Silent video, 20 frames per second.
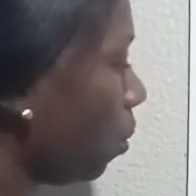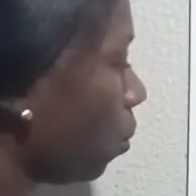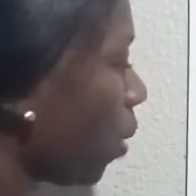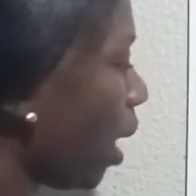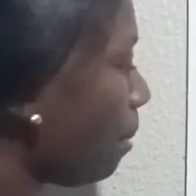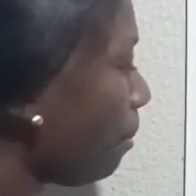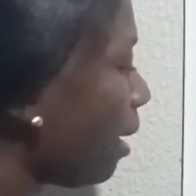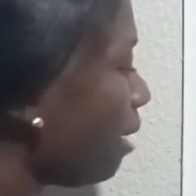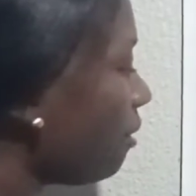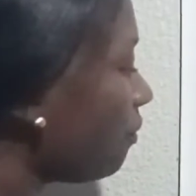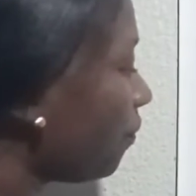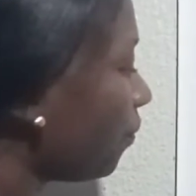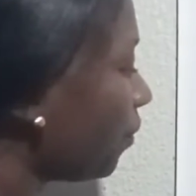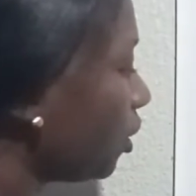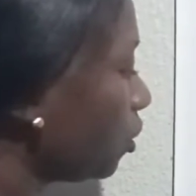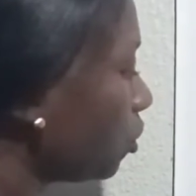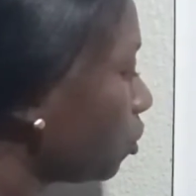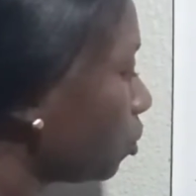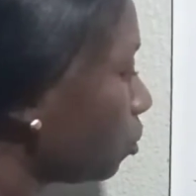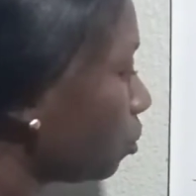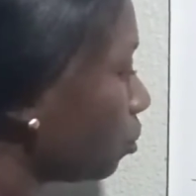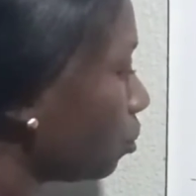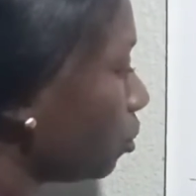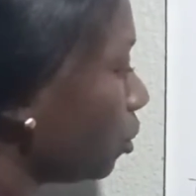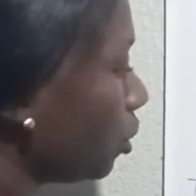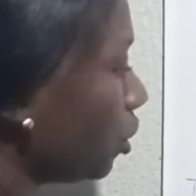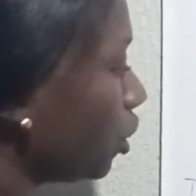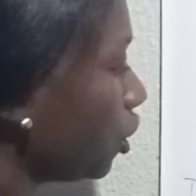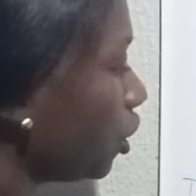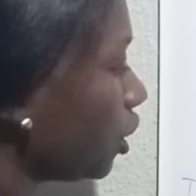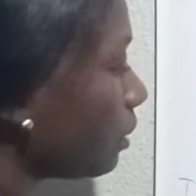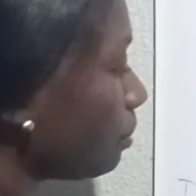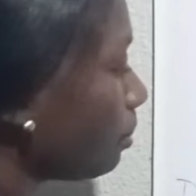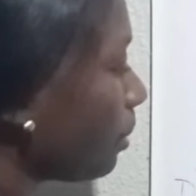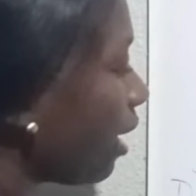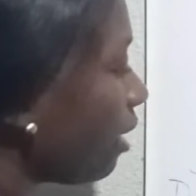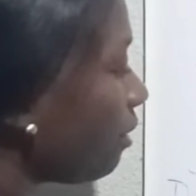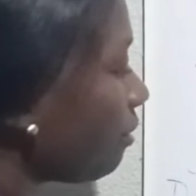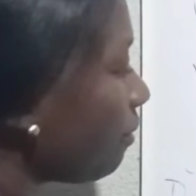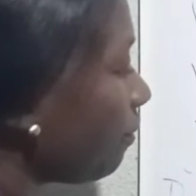While my V2 is my